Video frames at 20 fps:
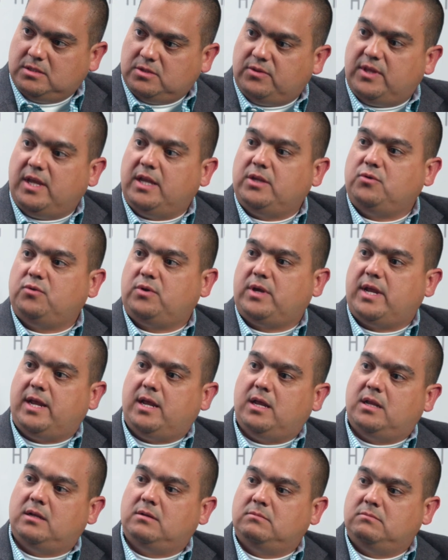So then you
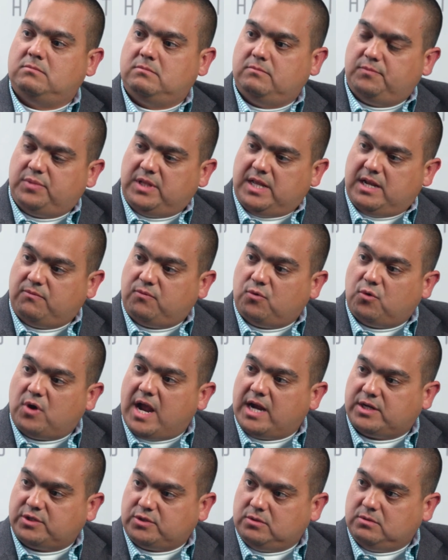can plan for
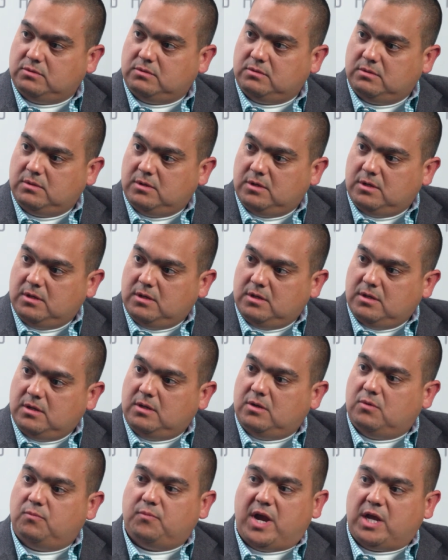action
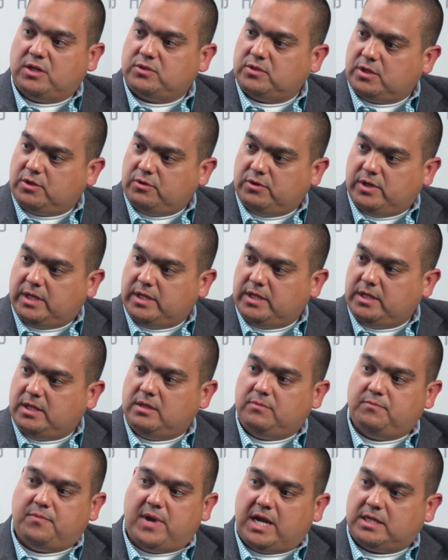on
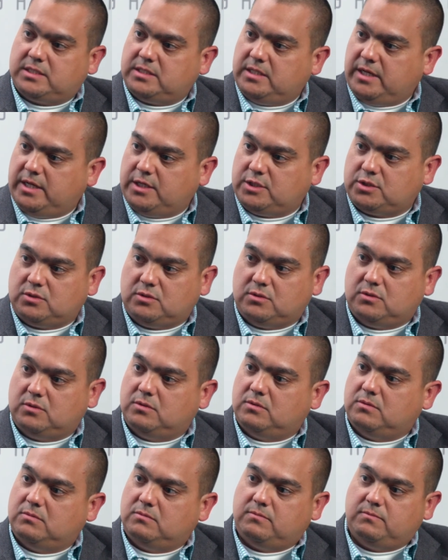biosecurity,
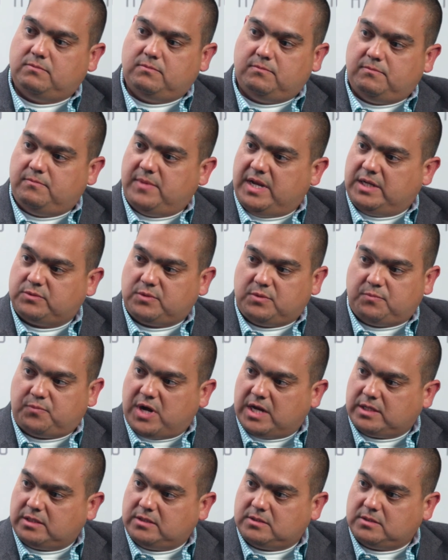vaccination, management
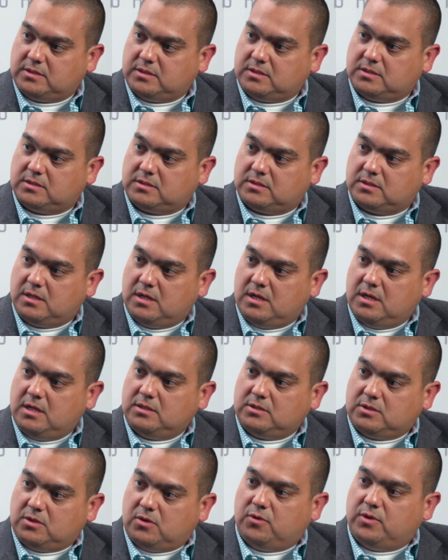practices.
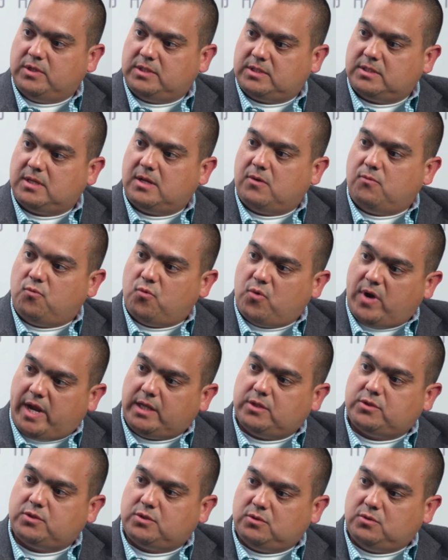So it's a way
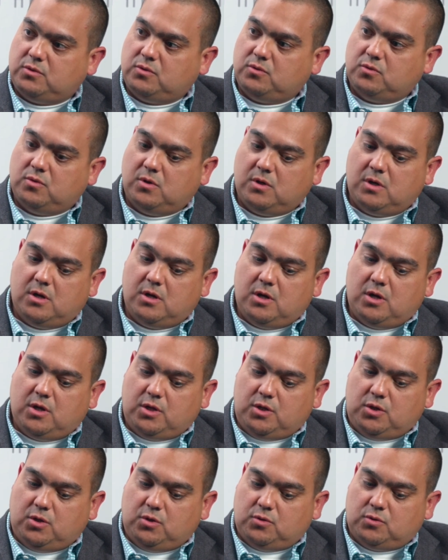to
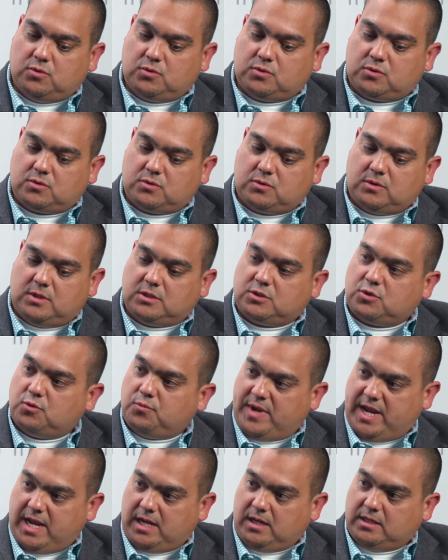use the
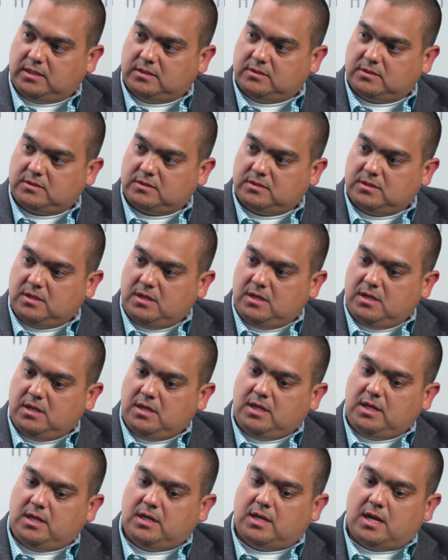surveillance
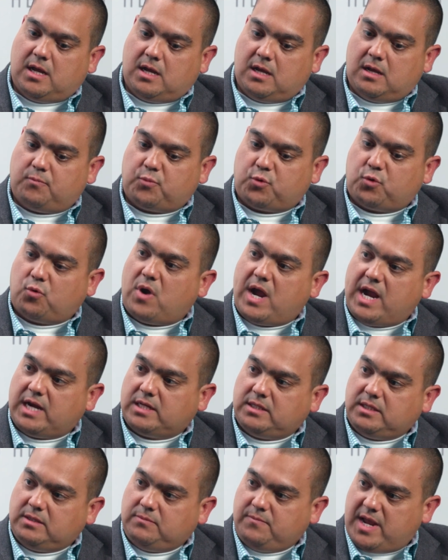in a
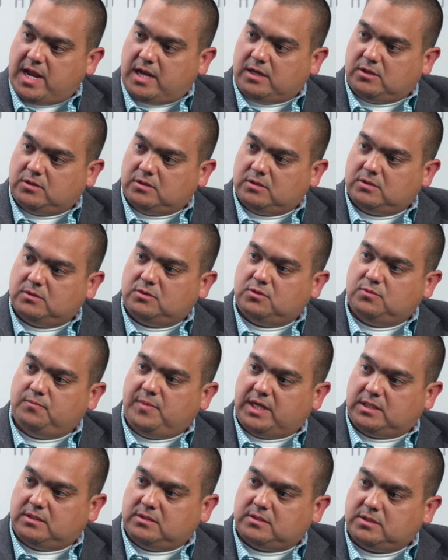proactive manner to
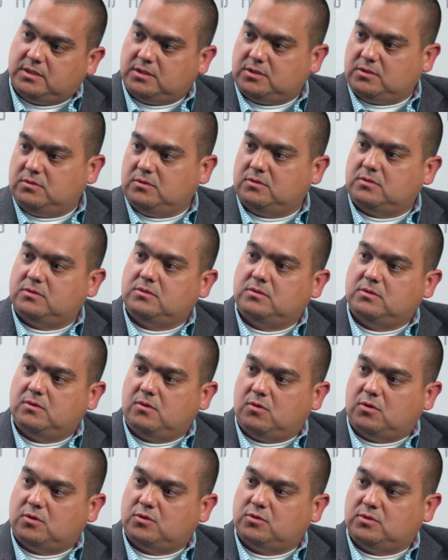make decisions
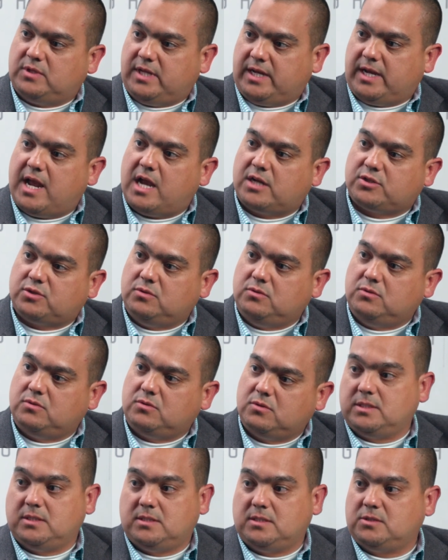or to take
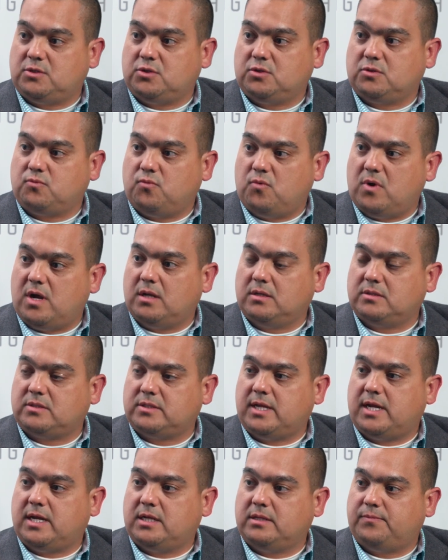actions. This is just one
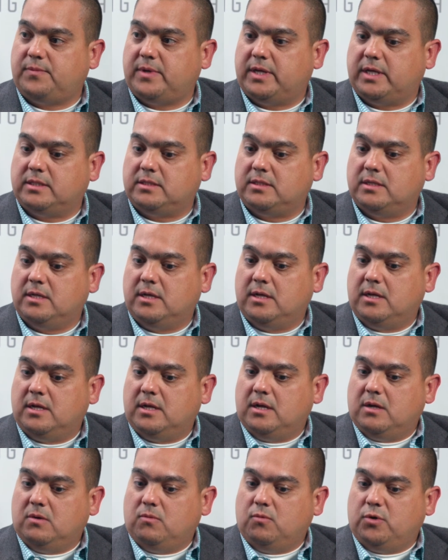study, but
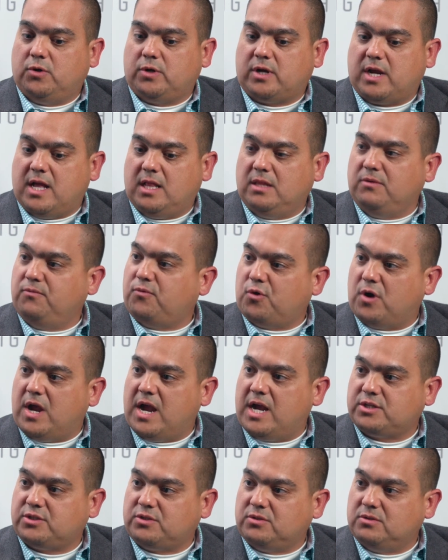we're calling for
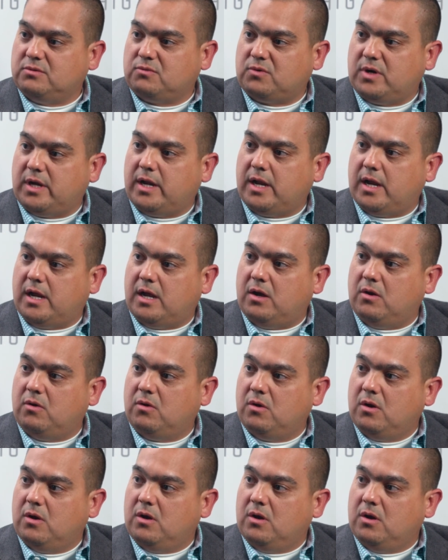action right now